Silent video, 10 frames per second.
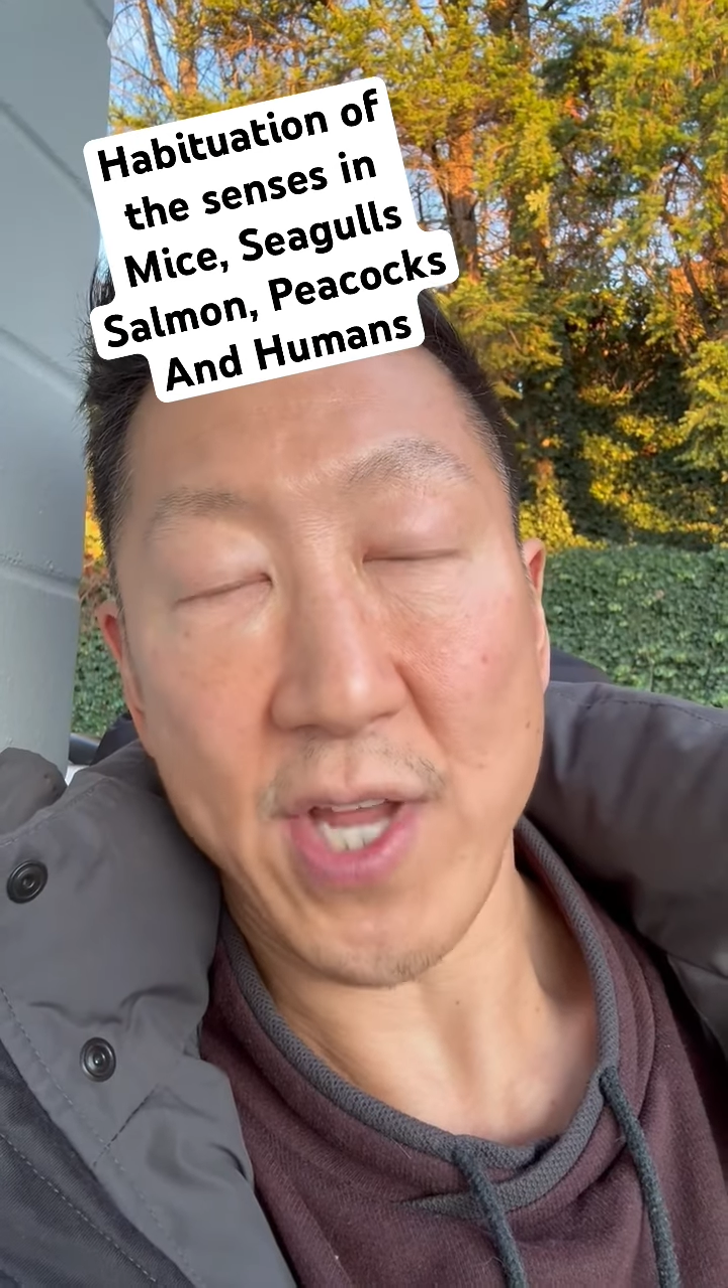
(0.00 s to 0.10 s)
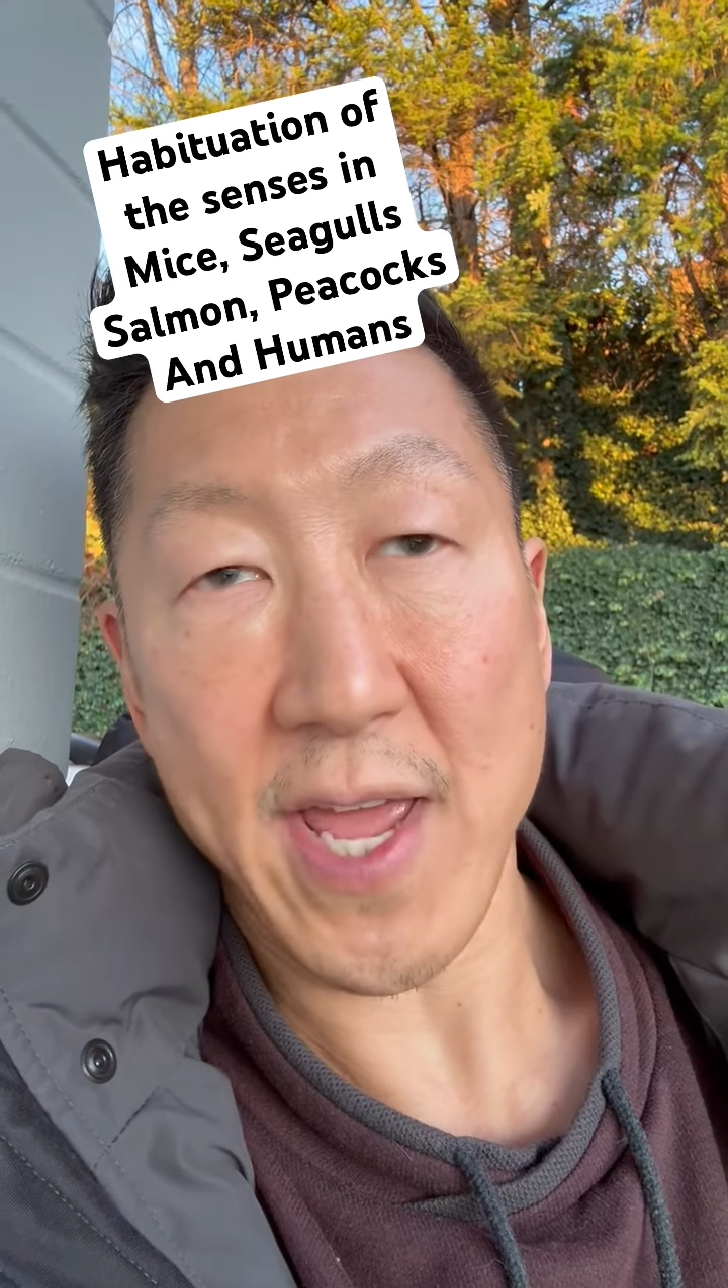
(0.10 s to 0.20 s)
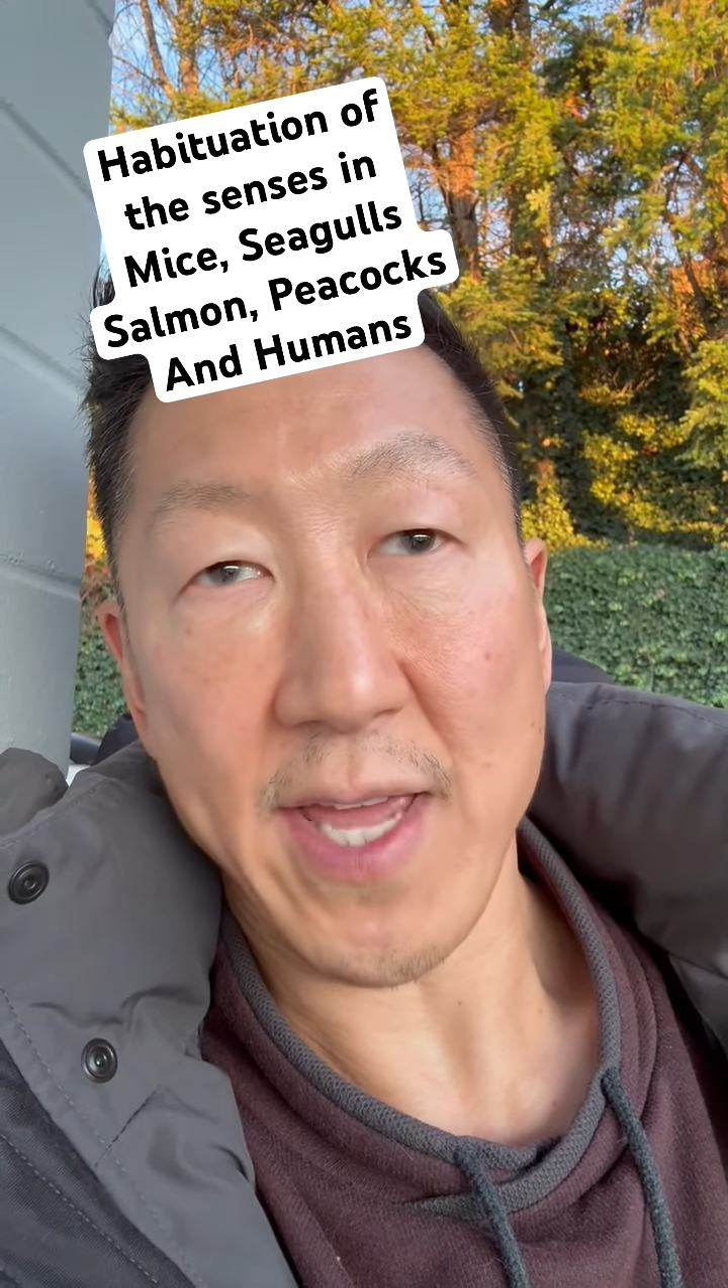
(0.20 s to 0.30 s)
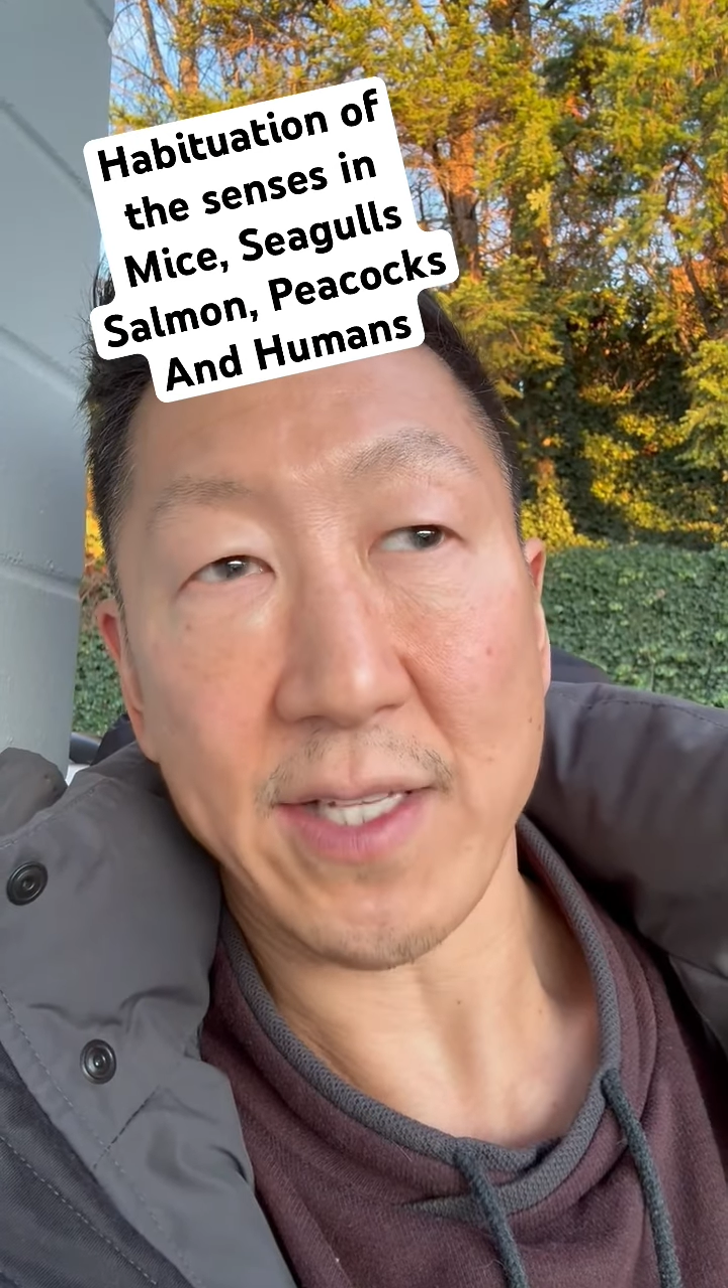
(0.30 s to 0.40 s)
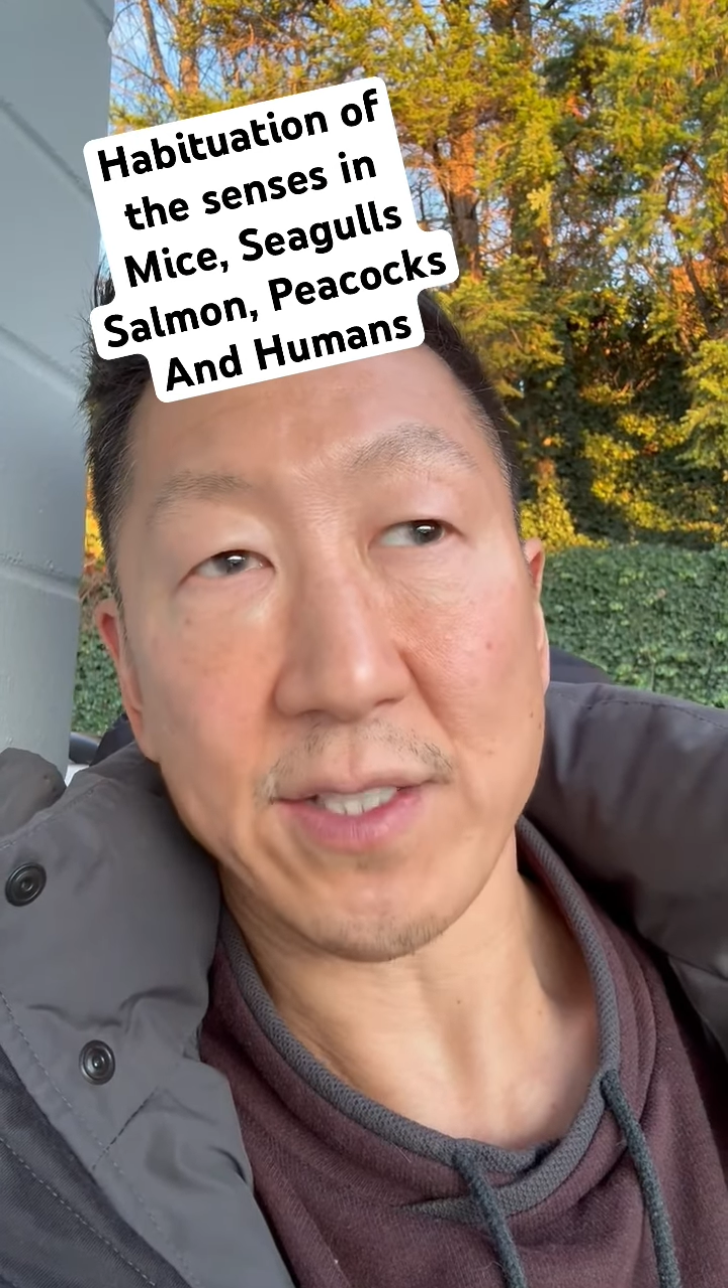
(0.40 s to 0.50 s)

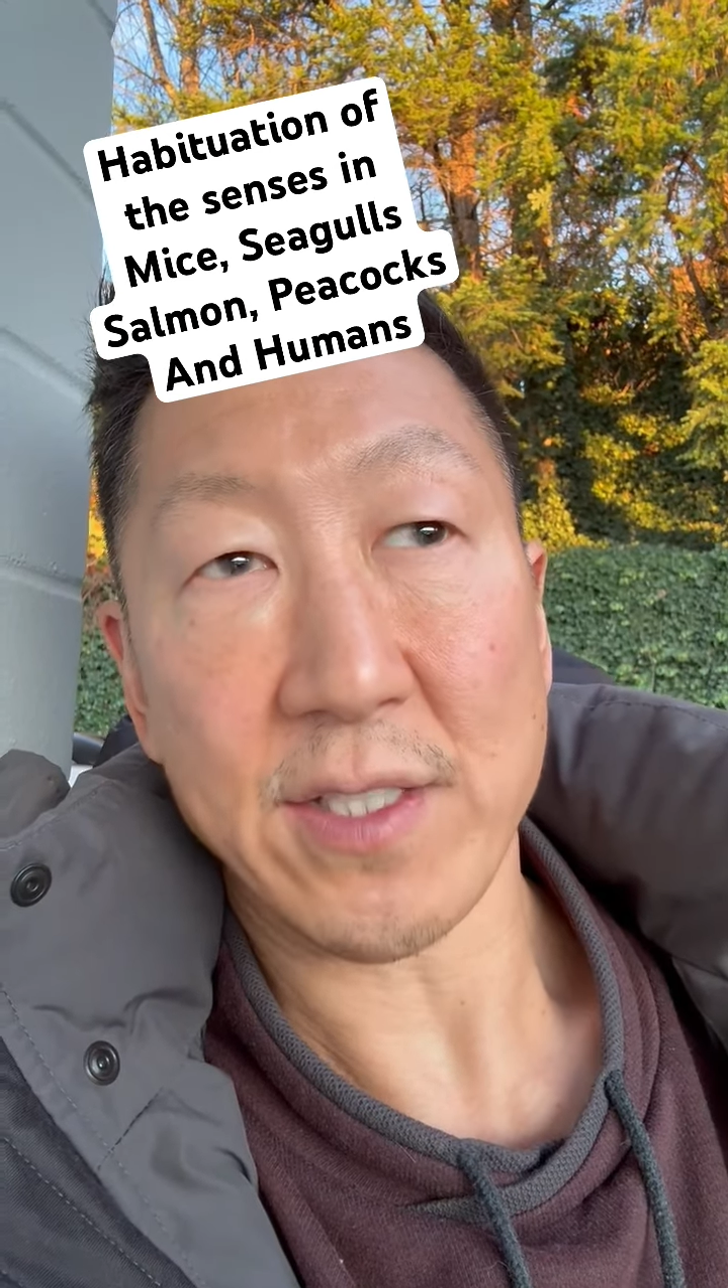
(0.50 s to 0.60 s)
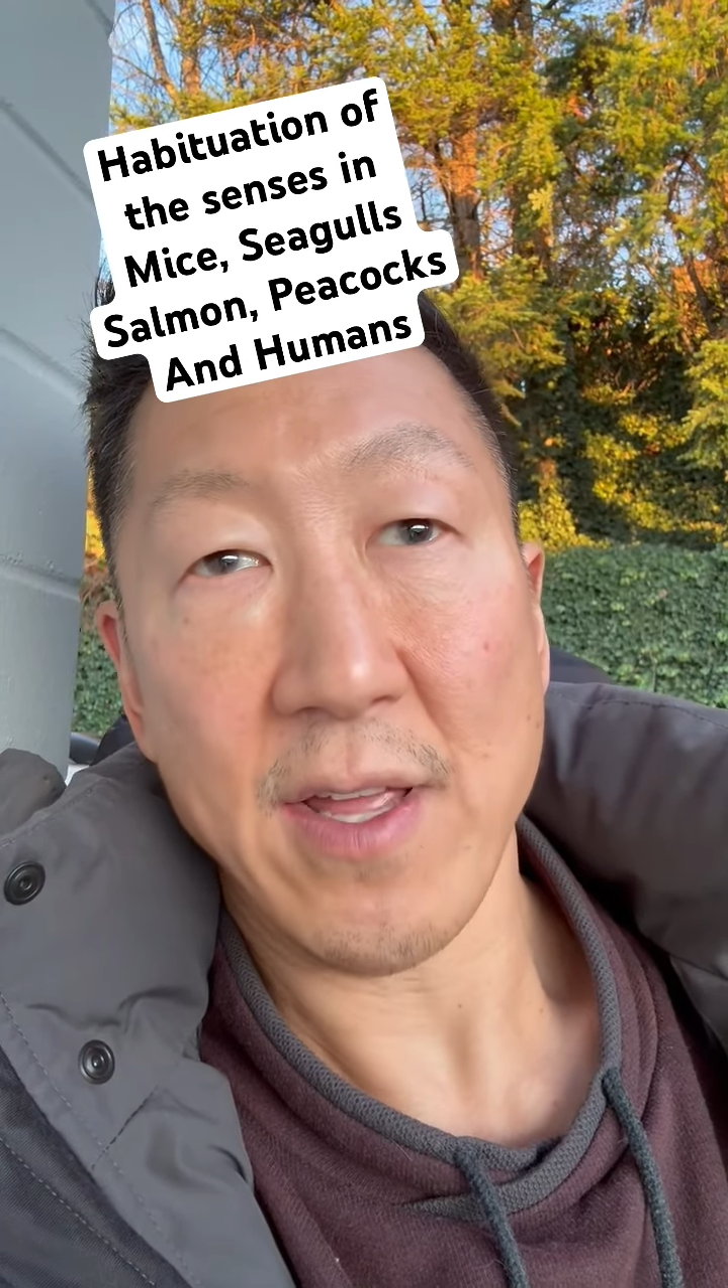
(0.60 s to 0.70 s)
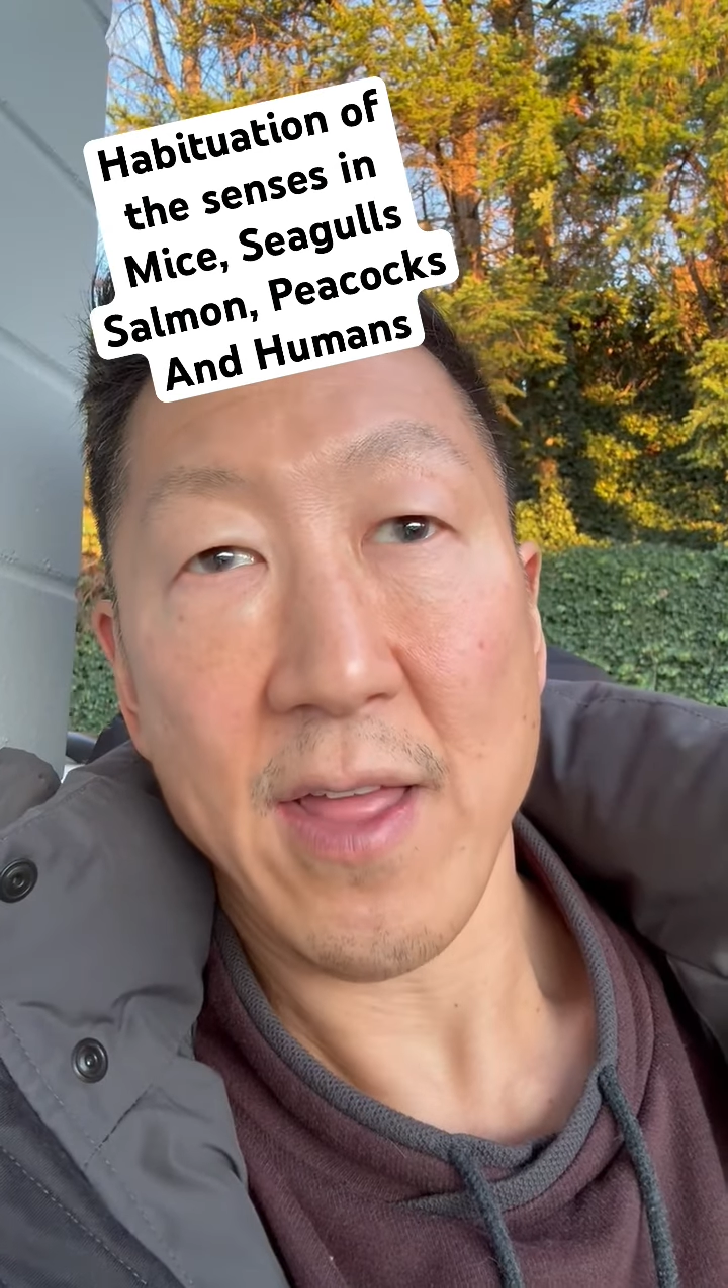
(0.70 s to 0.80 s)
eggs